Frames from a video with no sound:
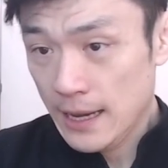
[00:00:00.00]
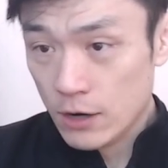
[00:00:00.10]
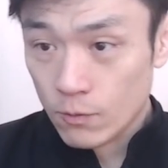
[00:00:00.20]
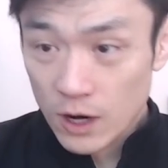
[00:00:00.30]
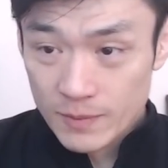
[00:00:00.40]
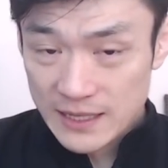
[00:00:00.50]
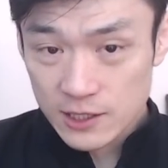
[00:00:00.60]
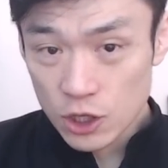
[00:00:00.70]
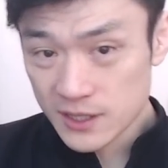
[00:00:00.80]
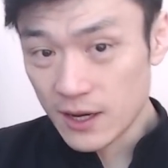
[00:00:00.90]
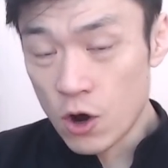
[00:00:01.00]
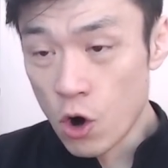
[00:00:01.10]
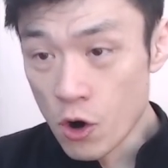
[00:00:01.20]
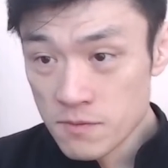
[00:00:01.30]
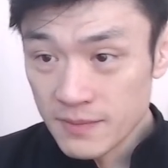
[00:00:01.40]
Wallabies lost at
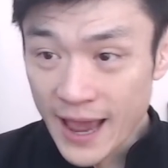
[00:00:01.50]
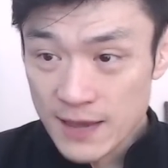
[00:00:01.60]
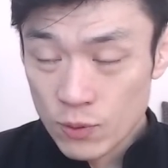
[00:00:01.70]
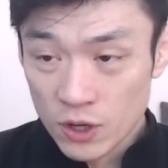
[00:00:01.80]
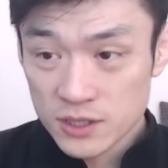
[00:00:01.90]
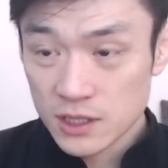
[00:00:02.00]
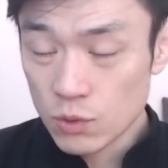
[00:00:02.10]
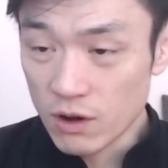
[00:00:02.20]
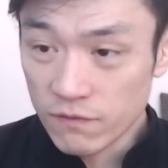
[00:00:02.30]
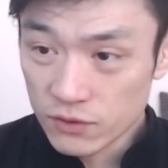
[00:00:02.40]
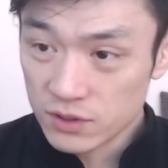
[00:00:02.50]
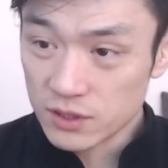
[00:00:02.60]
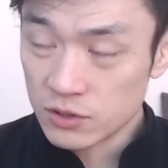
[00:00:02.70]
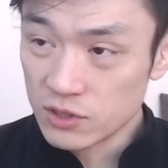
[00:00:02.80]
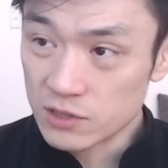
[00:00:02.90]
home, 8 points to the 24
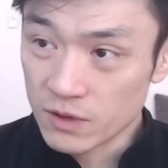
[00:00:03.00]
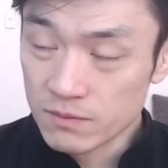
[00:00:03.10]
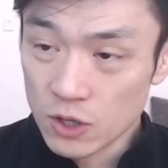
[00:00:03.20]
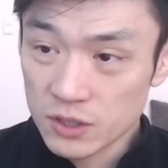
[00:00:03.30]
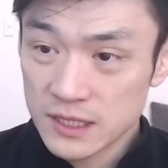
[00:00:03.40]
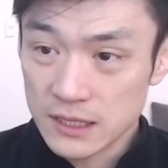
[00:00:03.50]
to the Springboks.